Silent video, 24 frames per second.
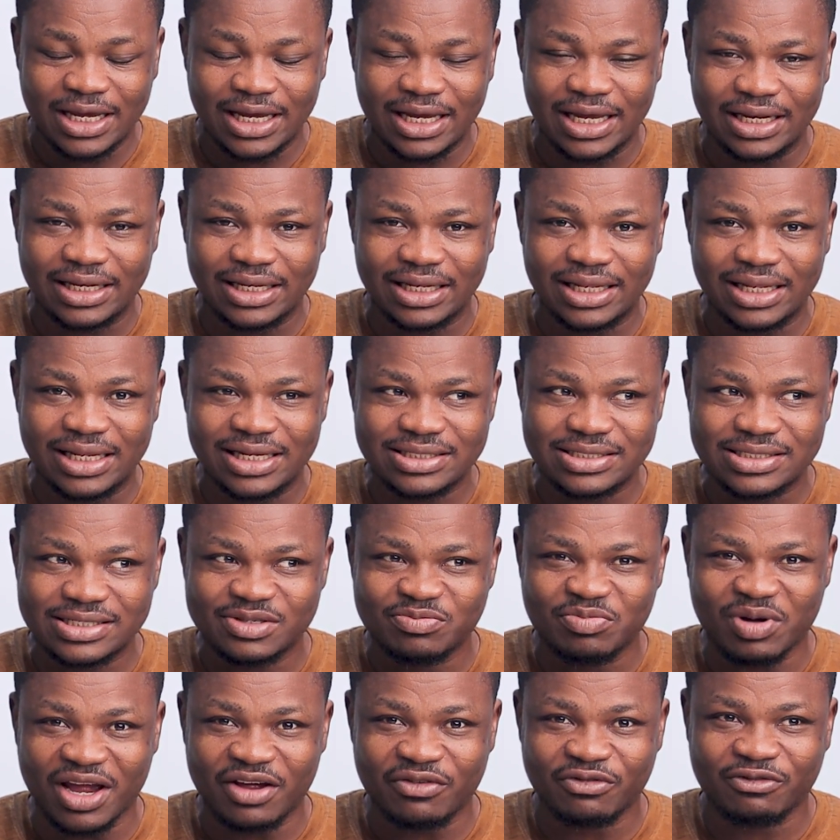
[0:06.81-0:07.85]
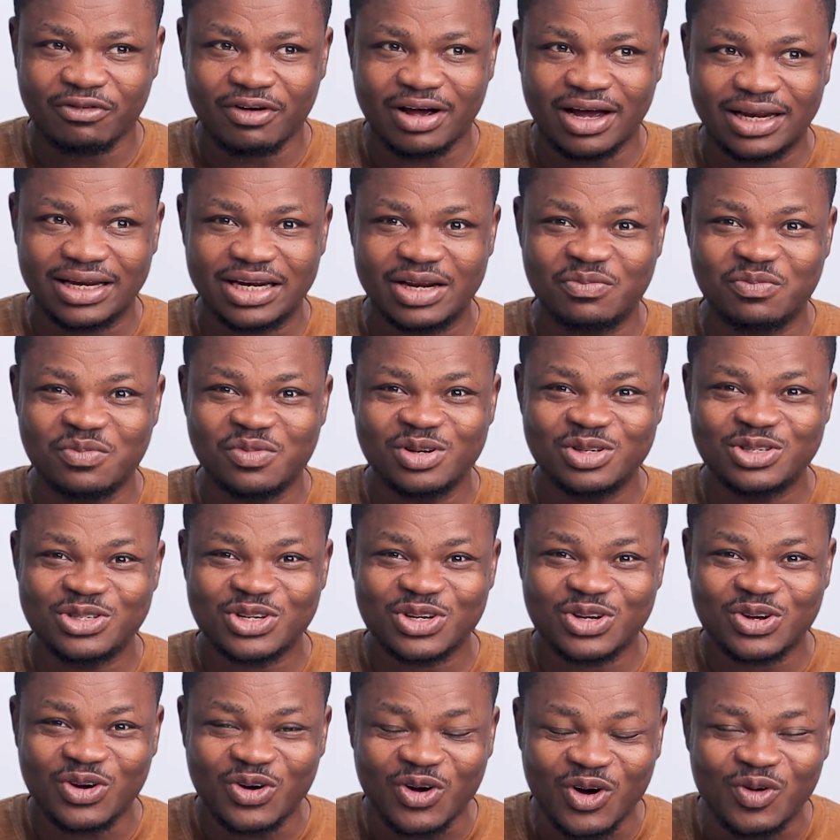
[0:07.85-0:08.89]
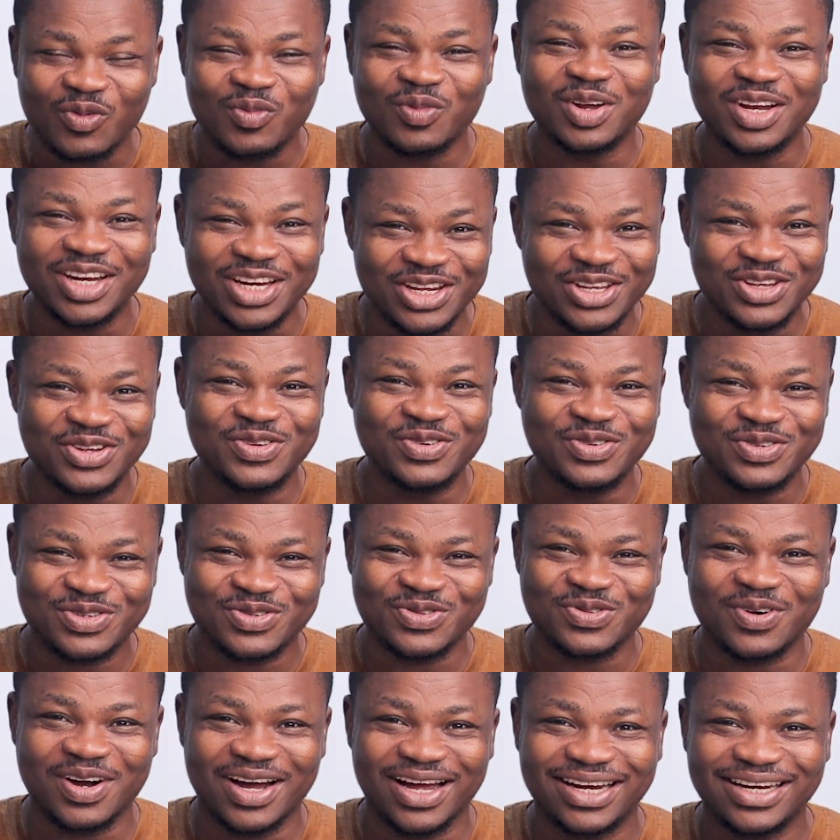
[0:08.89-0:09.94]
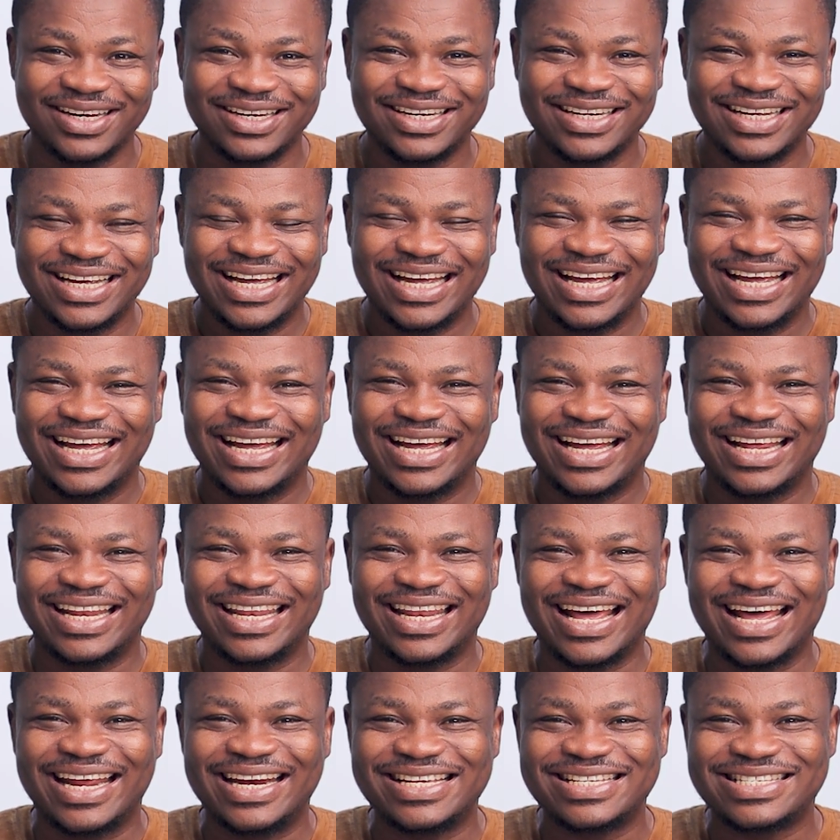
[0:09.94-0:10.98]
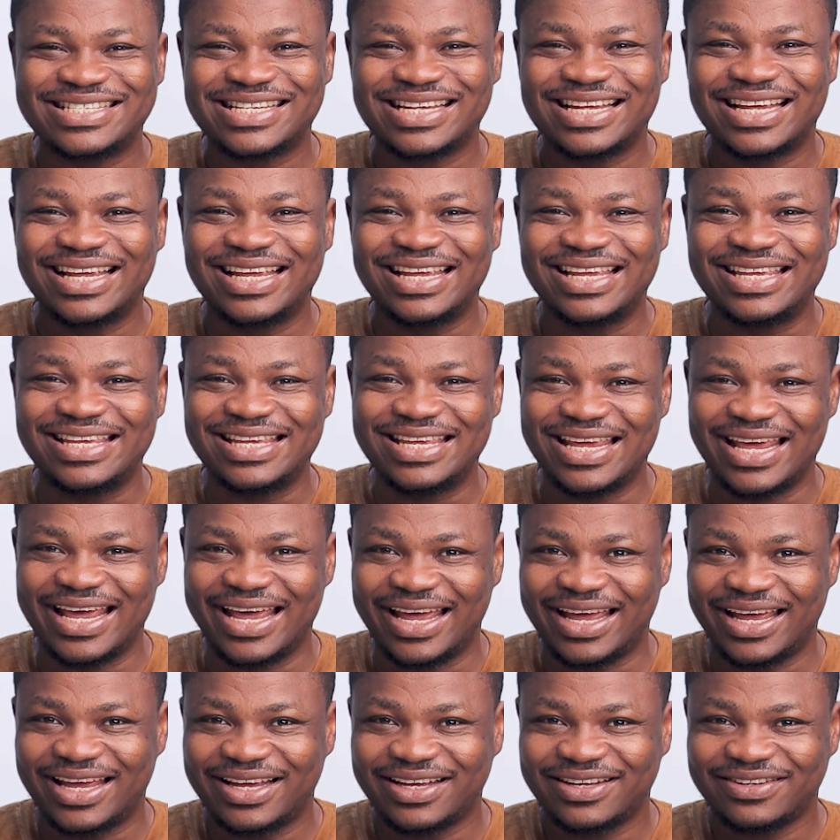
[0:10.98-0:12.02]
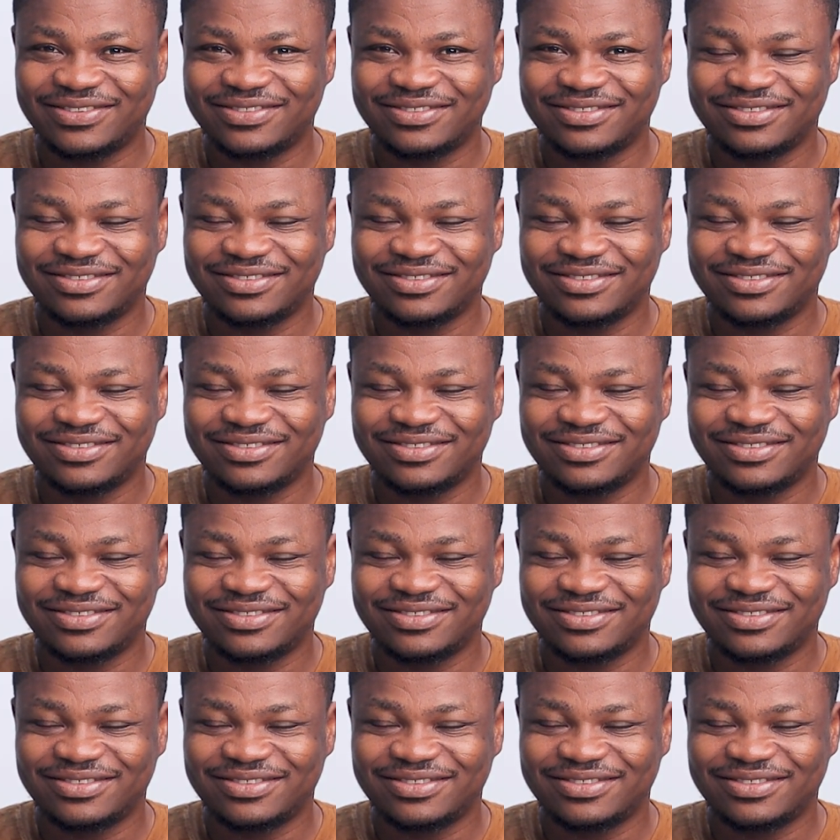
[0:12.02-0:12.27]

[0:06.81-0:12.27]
and this is by far the most commonly used one, and that is ye.